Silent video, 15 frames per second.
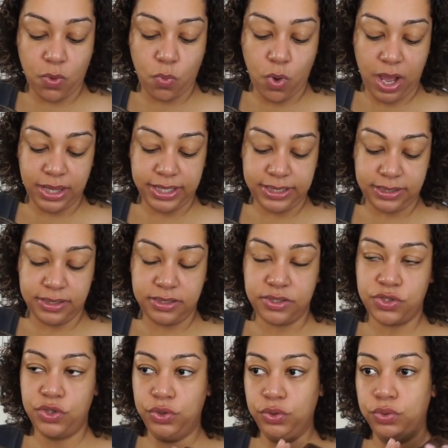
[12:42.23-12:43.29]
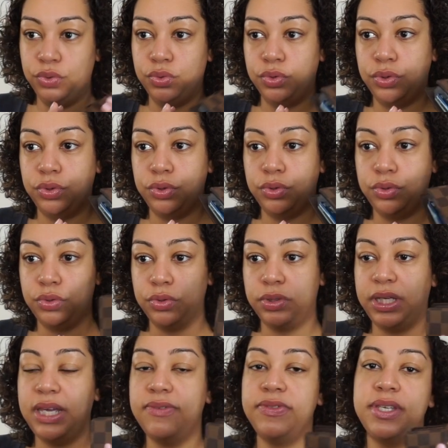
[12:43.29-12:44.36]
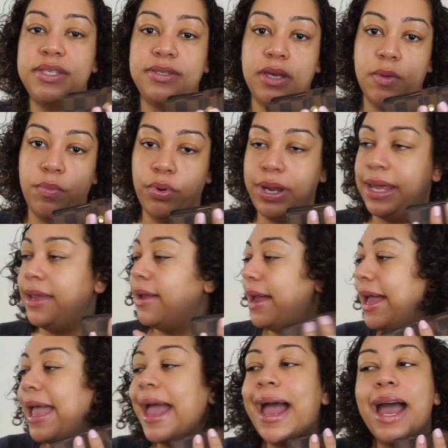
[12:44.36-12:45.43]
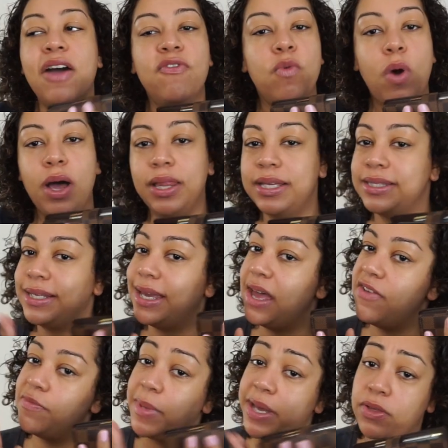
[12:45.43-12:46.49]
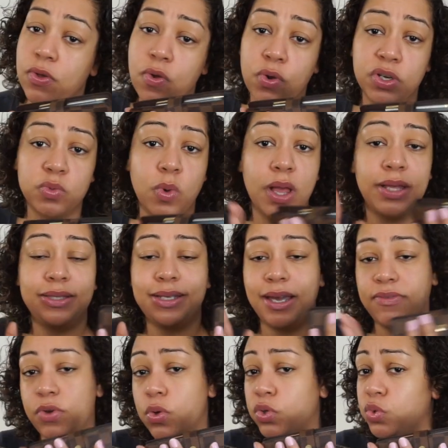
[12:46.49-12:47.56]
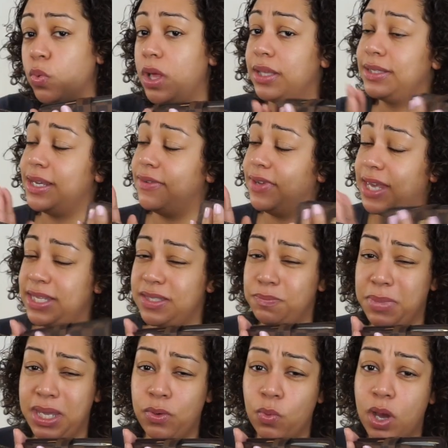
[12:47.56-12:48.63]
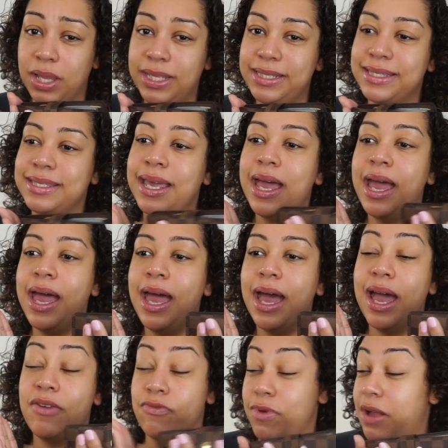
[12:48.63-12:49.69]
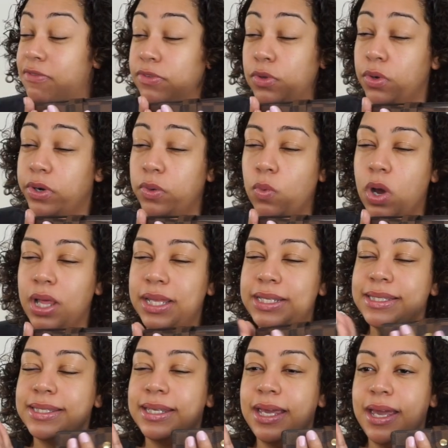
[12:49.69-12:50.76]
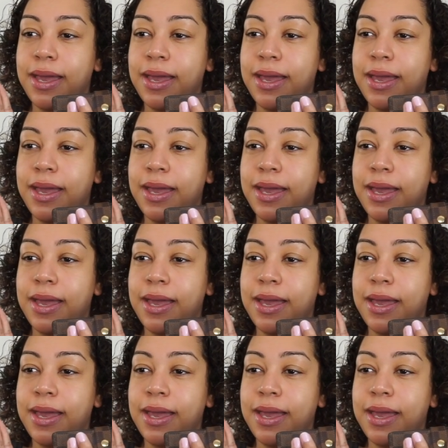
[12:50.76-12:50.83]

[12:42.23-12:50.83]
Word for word: a wallet to give this a break. I have wallets. I have Michael Kors wallets. I have Coach wallets. I have Kate Spade wallets. I have Ralph Lauren wallets,